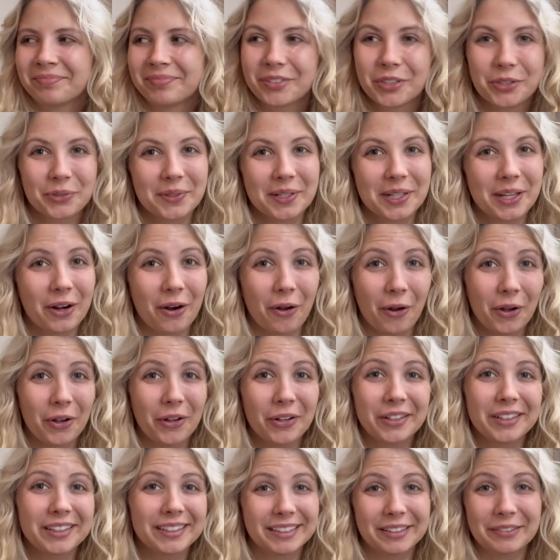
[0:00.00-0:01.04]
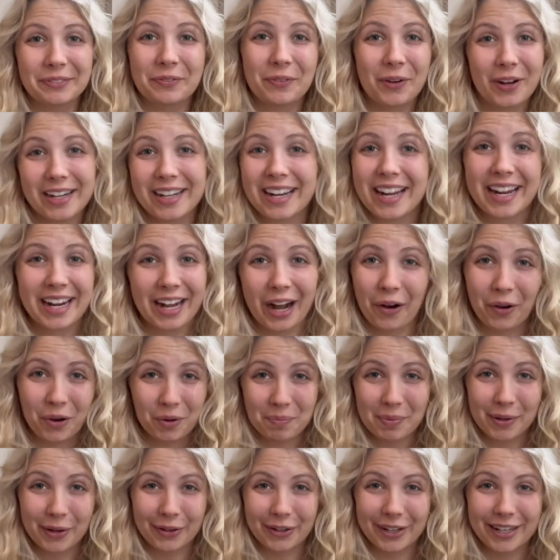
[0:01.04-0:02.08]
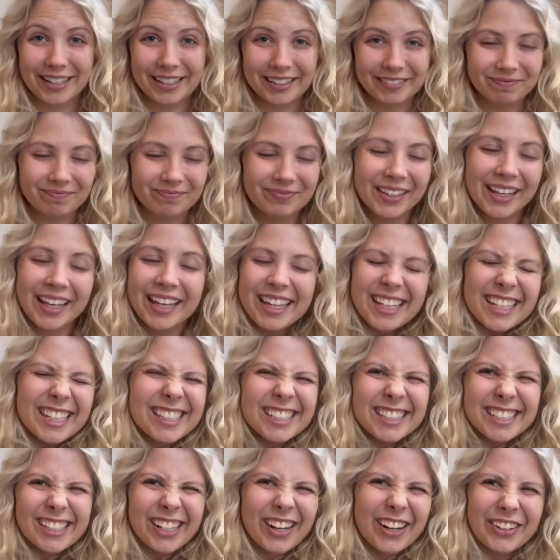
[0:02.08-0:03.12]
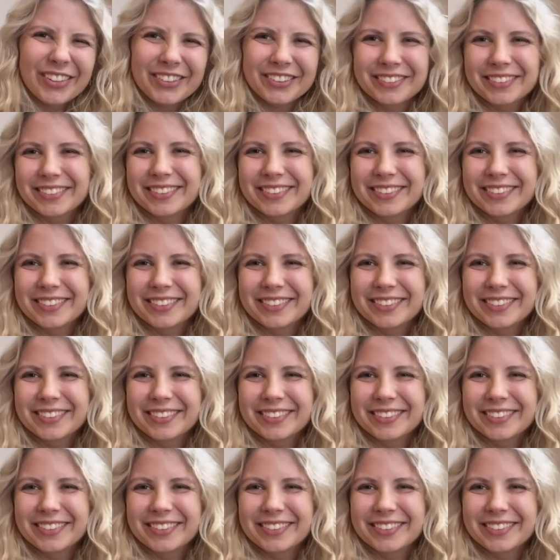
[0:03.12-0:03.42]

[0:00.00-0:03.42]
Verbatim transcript: doing it all in one eight hour period. So